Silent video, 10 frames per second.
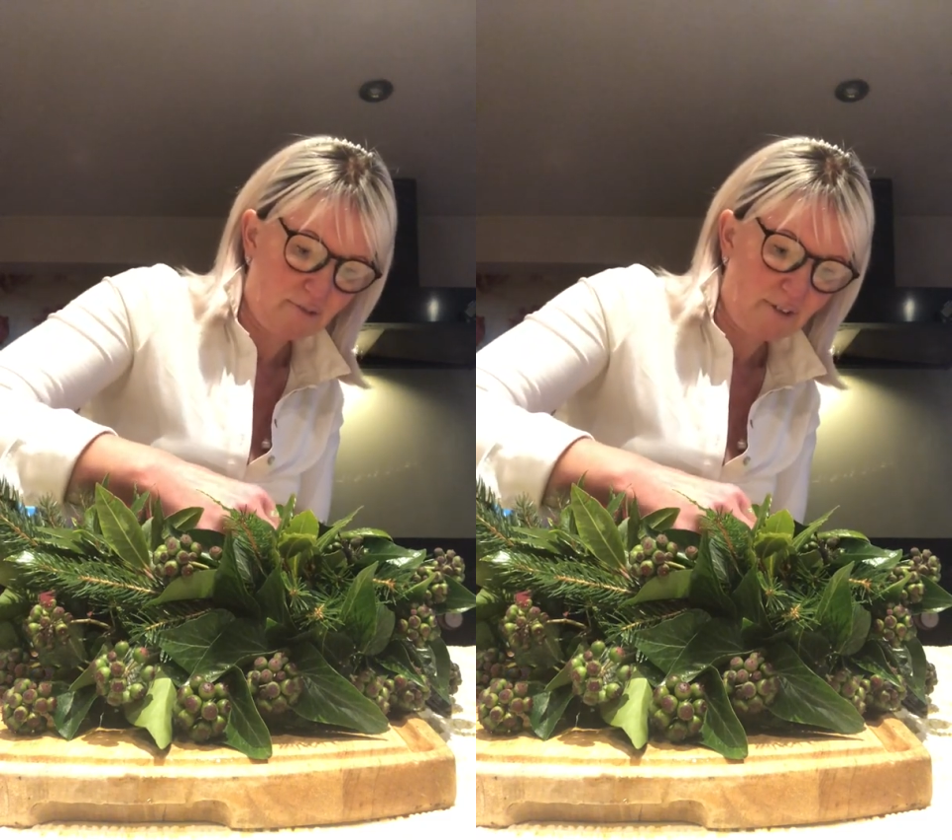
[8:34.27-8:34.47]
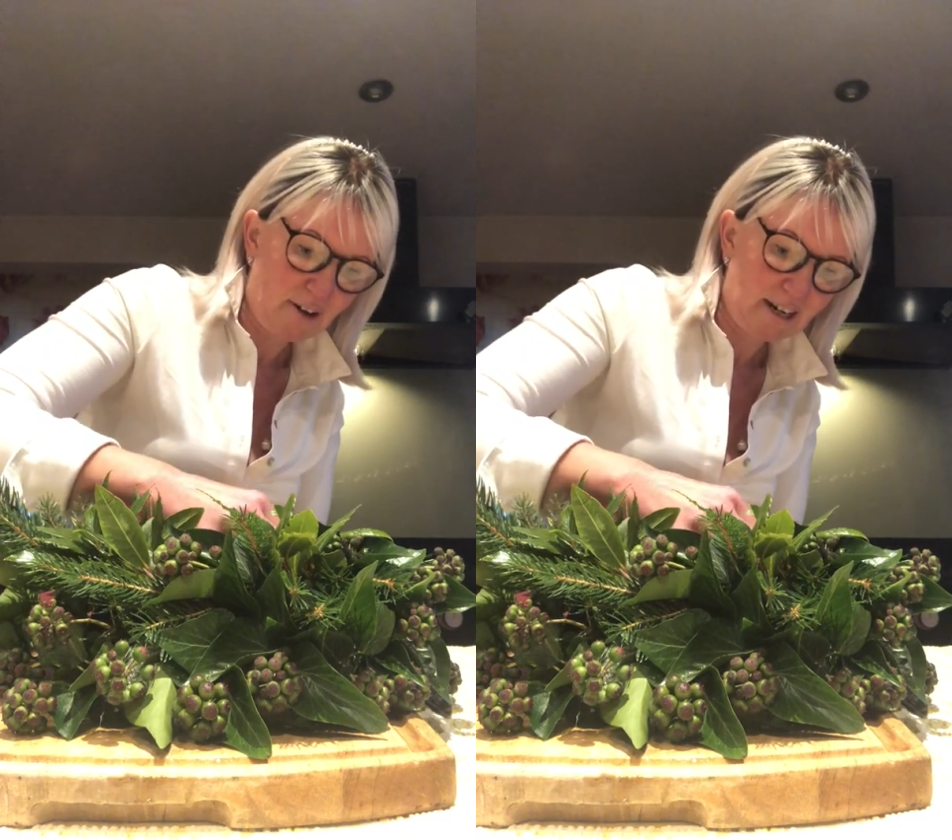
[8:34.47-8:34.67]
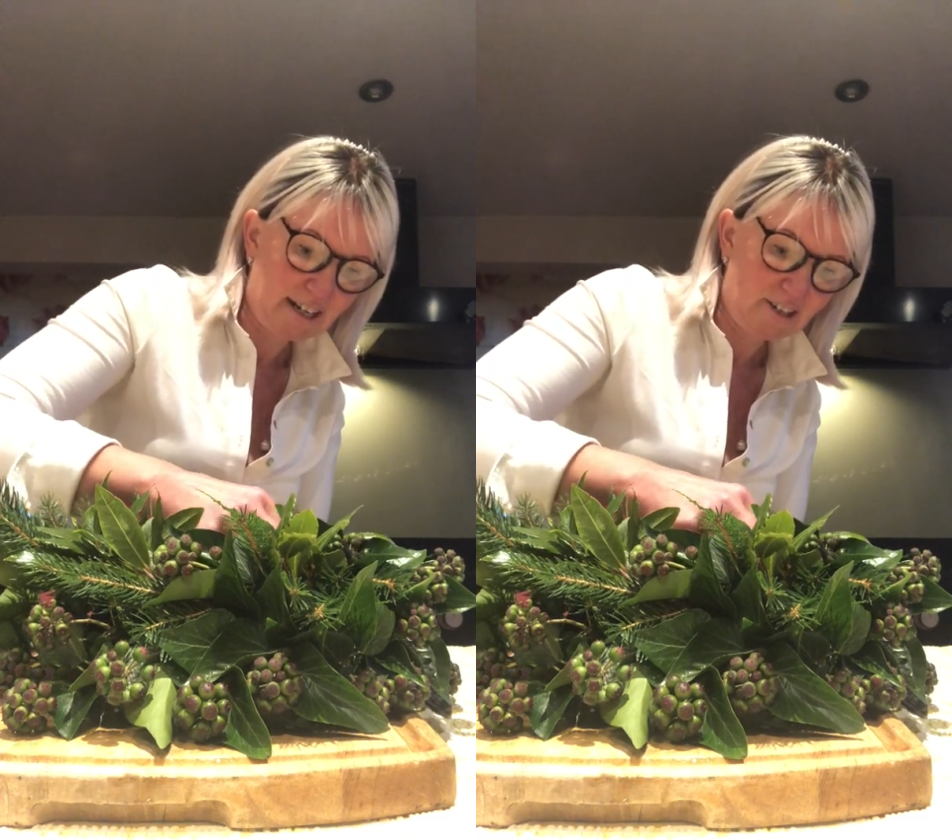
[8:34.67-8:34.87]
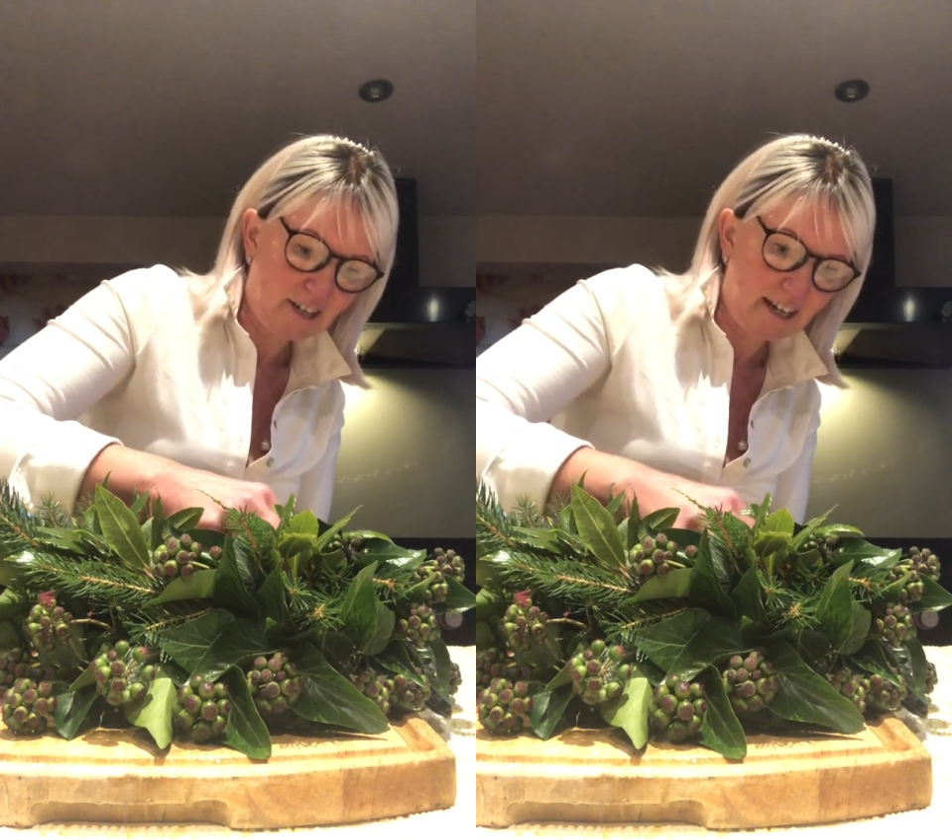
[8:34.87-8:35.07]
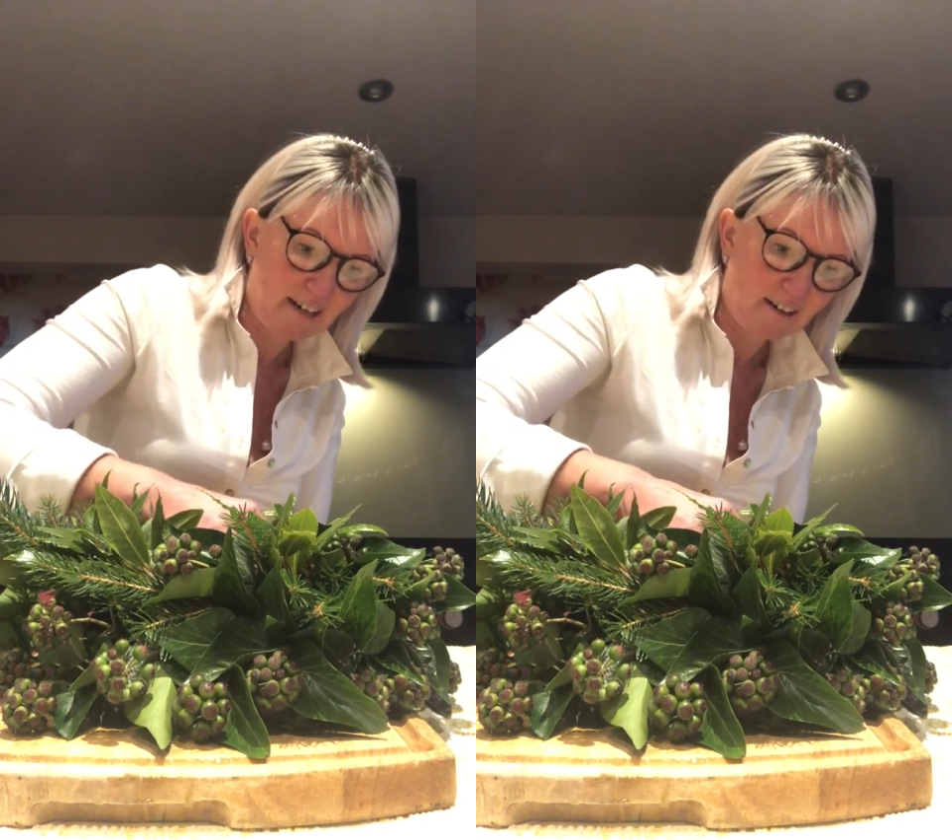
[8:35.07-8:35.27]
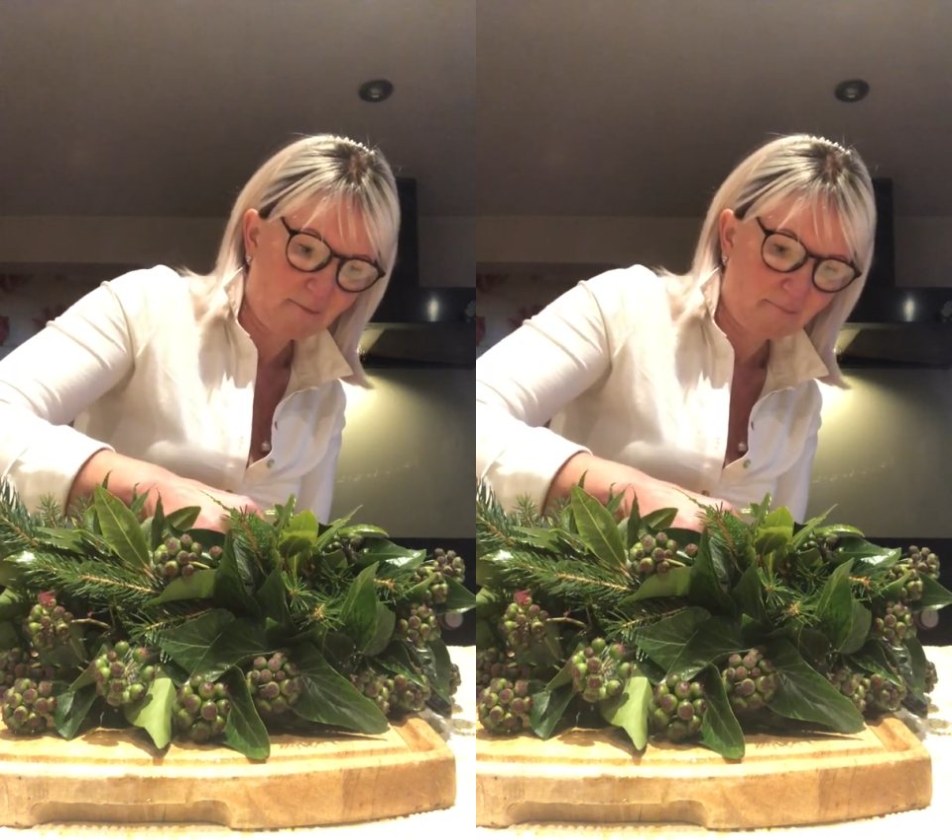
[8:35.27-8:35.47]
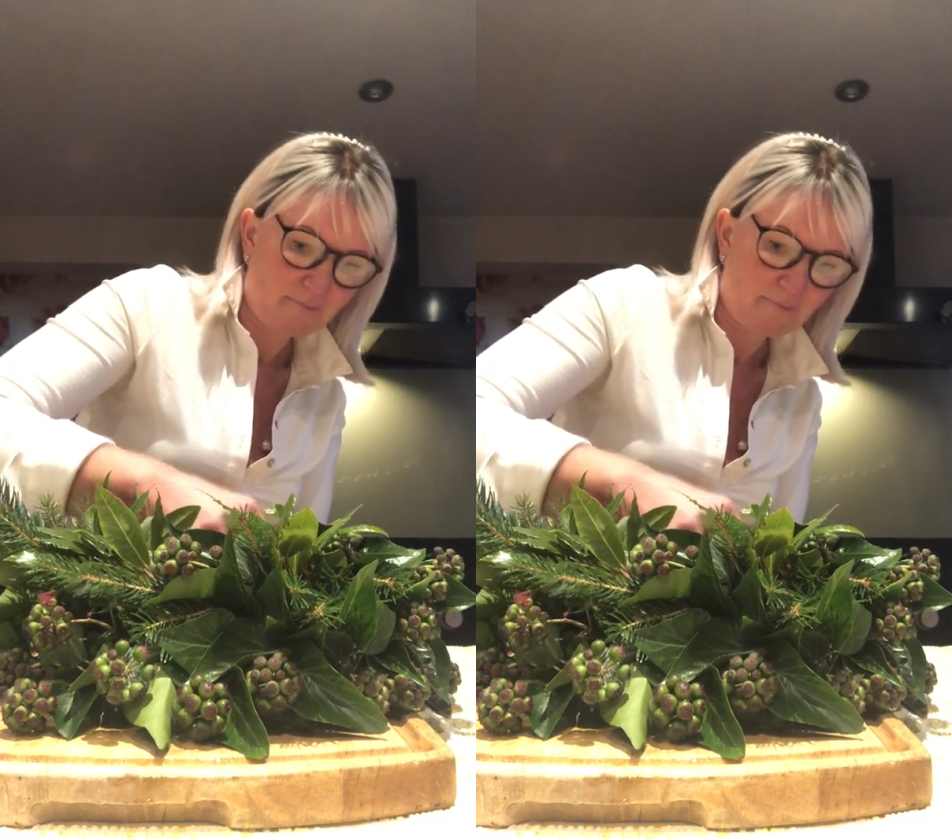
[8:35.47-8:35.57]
foliage in